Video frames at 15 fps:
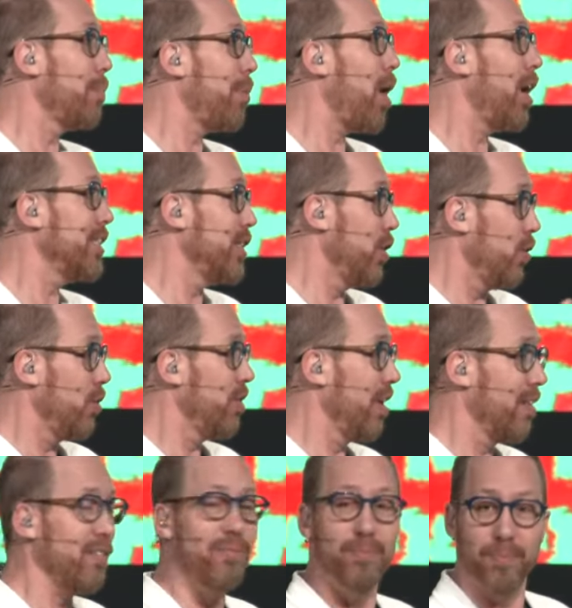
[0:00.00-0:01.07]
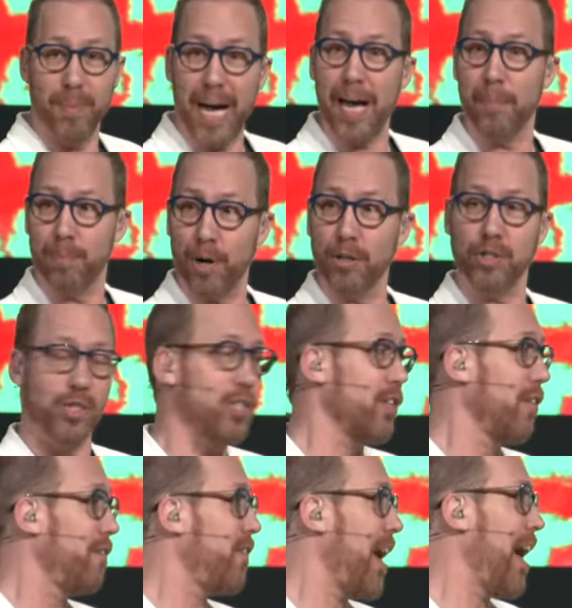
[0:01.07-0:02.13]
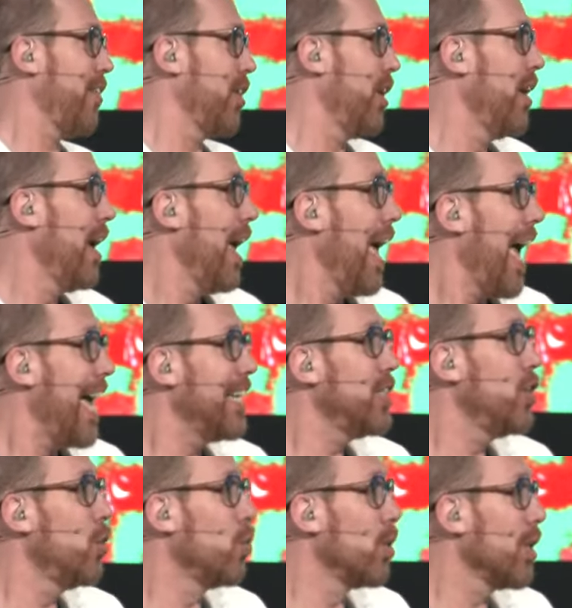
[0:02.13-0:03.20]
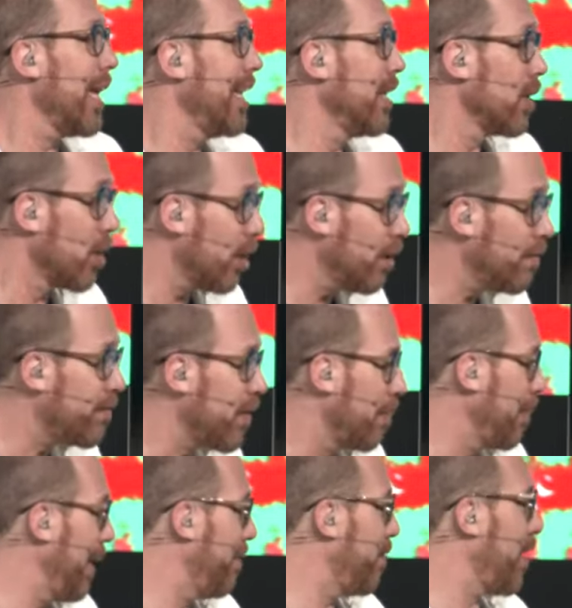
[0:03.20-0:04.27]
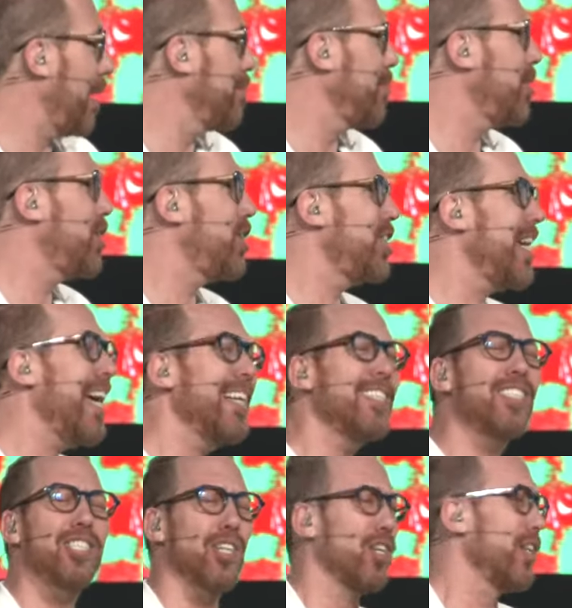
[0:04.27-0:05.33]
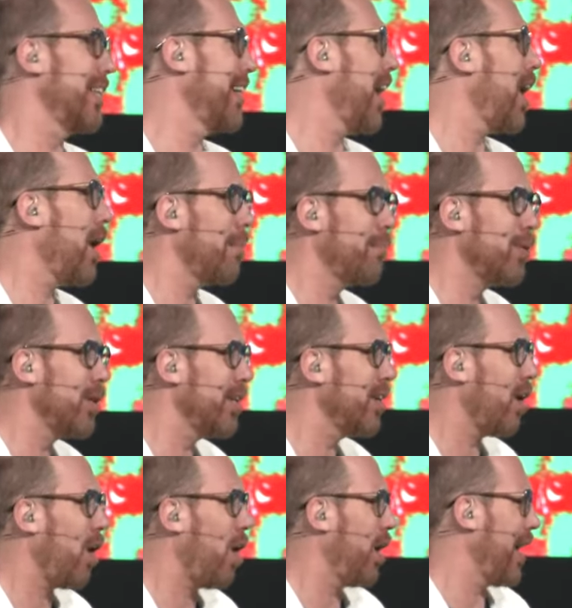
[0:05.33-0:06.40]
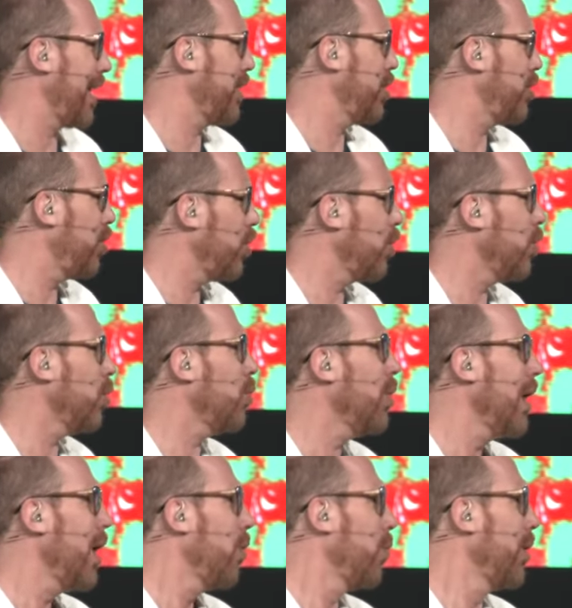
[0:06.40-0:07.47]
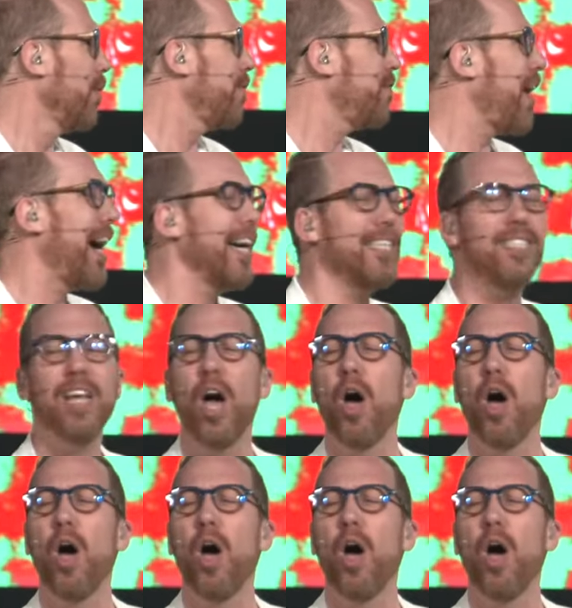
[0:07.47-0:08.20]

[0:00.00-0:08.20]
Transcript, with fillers: upon you, the, my approach to the Father, and you will, and learn from me, for I'm gentle and humble in heart, and you will find